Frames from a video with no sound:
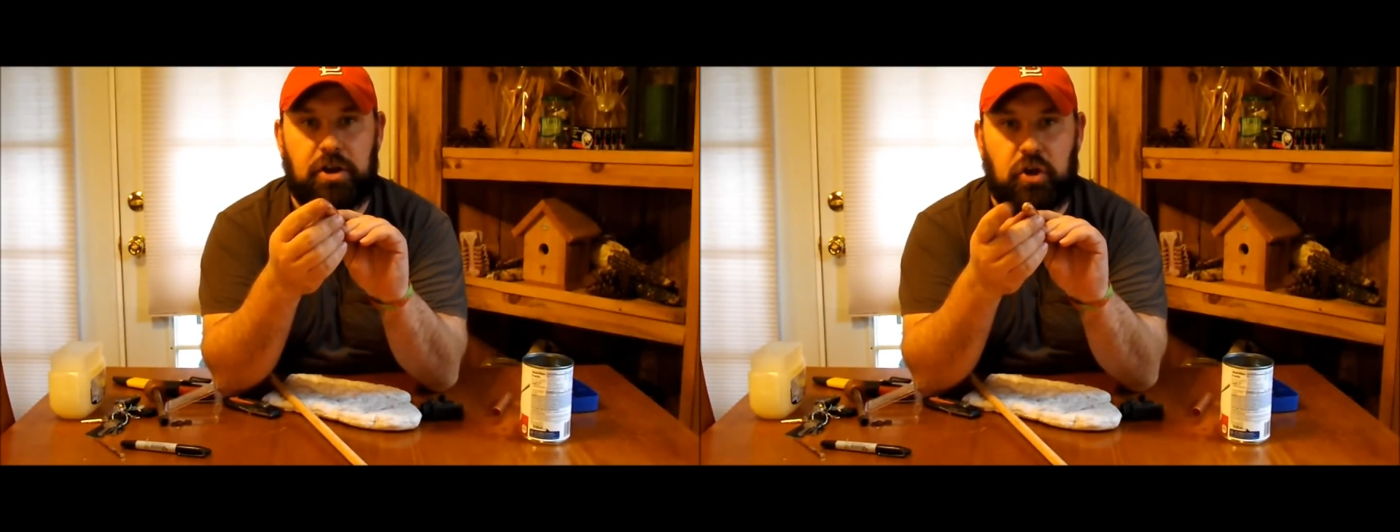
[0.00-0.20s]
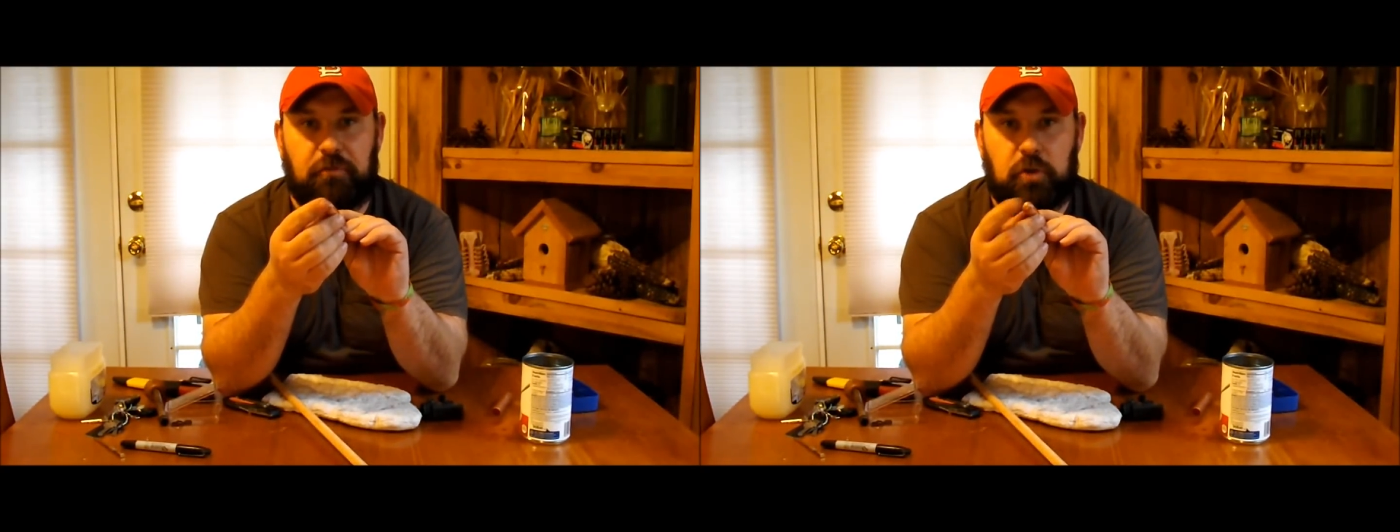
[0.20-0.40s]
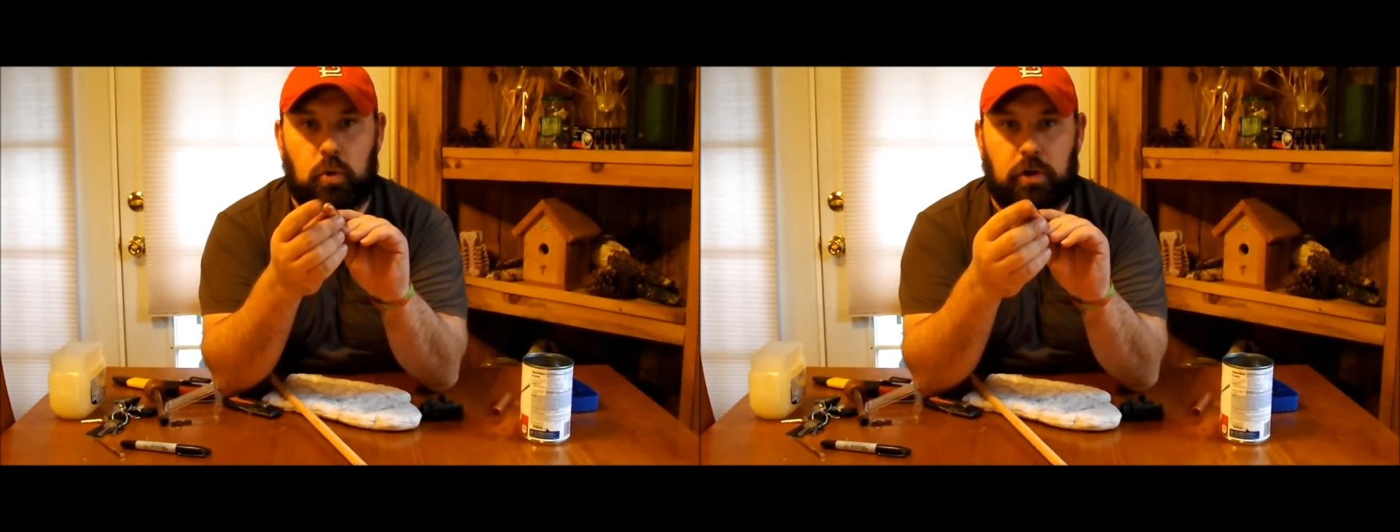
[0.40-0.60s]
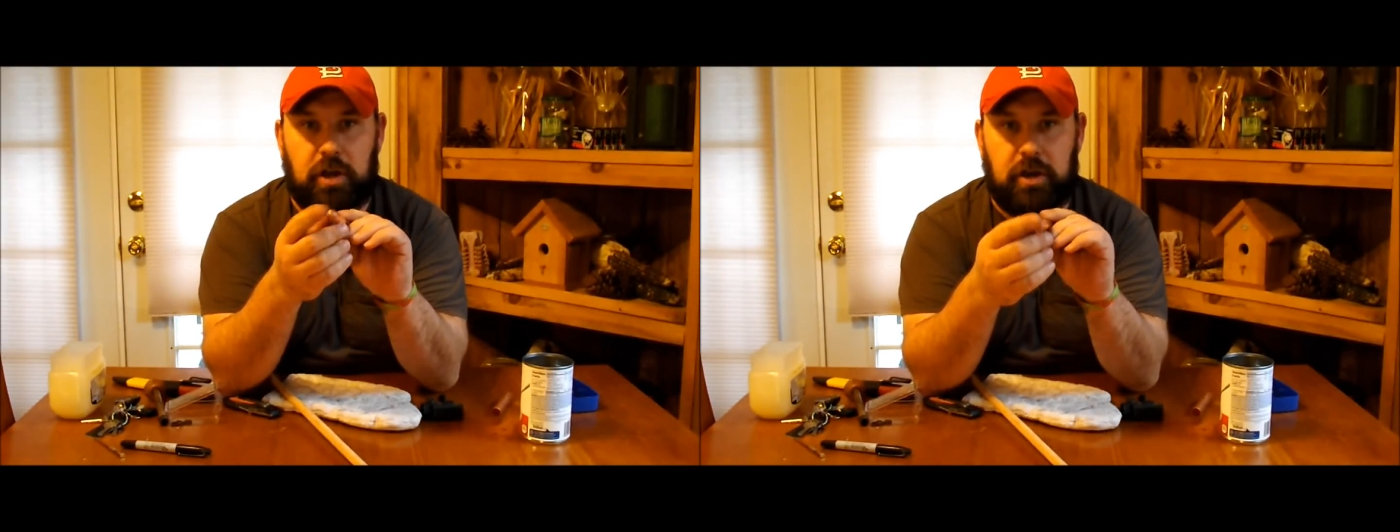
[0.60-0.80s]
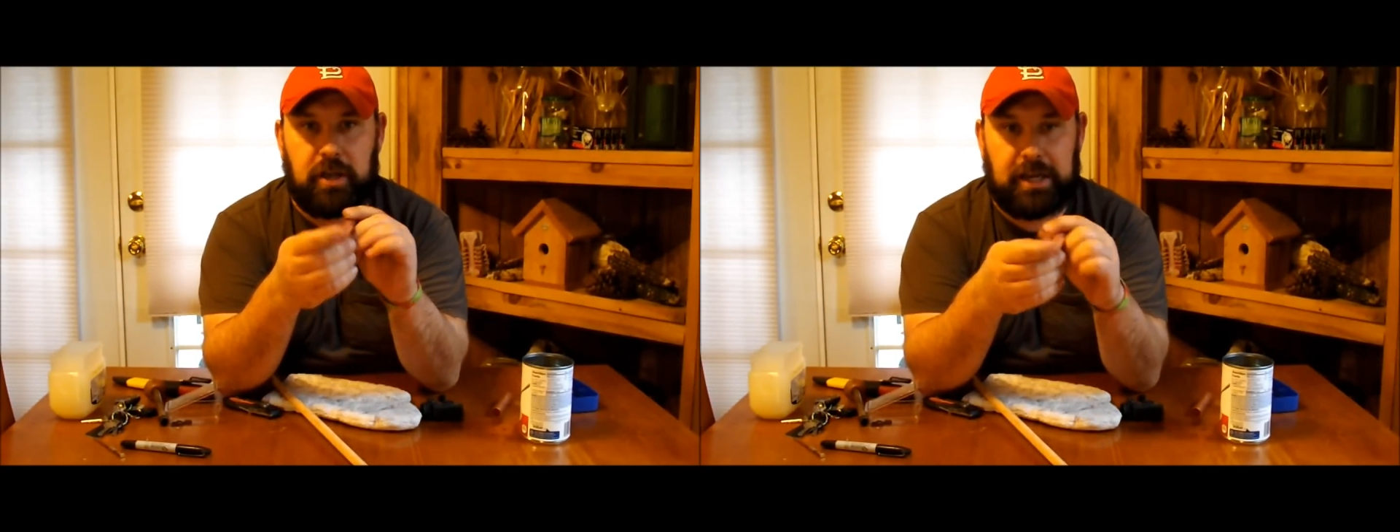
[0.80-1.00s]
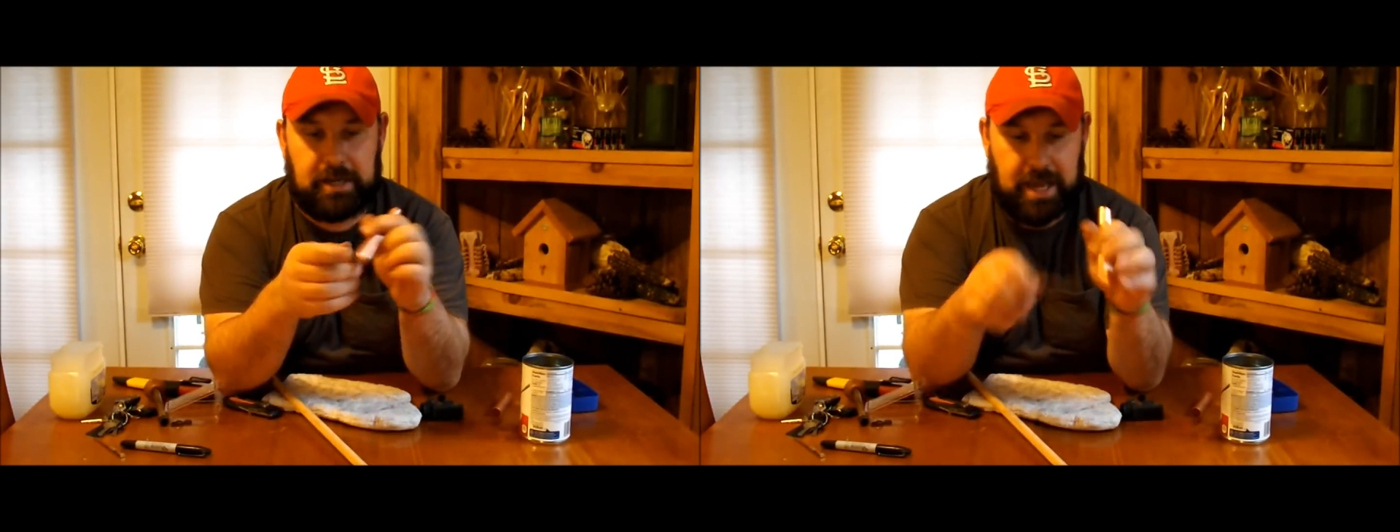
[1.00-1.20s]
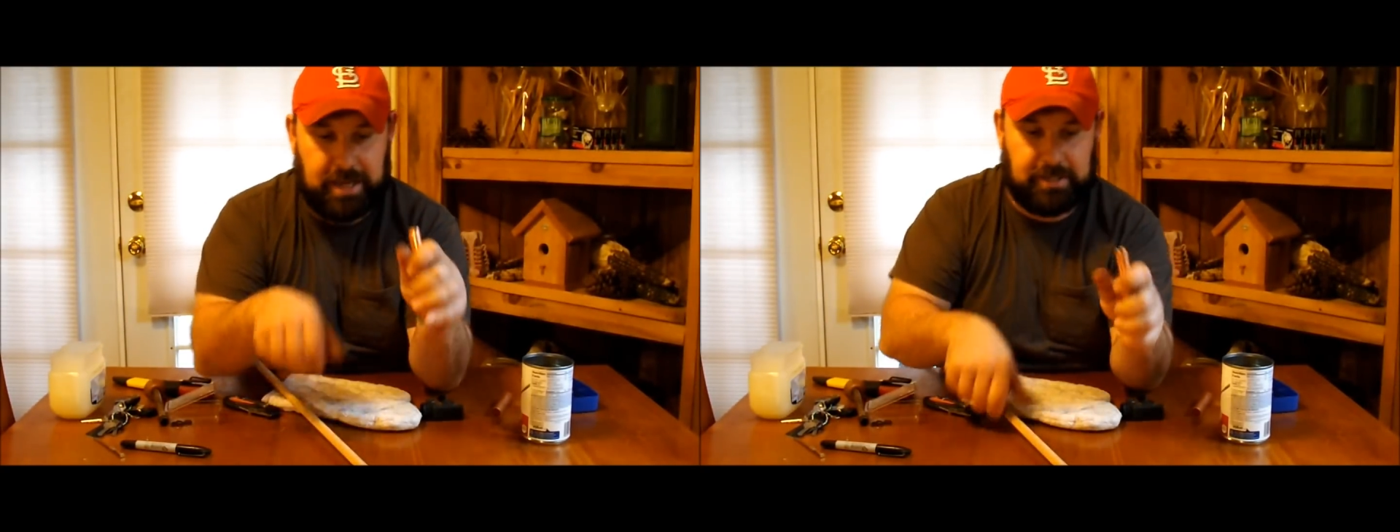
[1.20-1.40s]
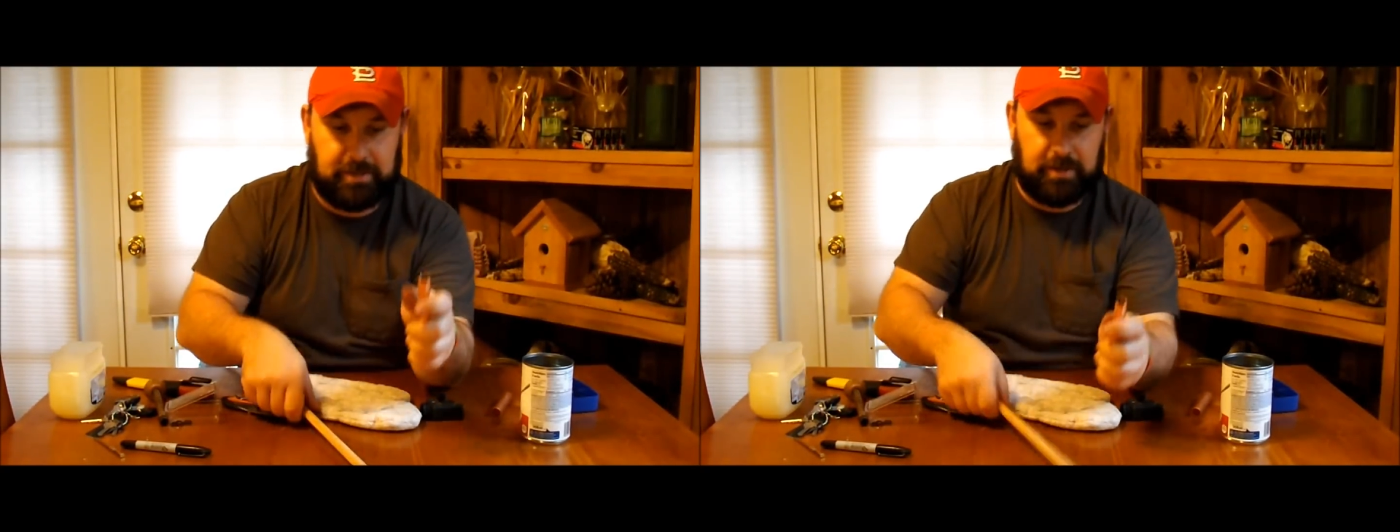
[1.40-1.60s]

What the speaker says: and your fuel are going to ignite.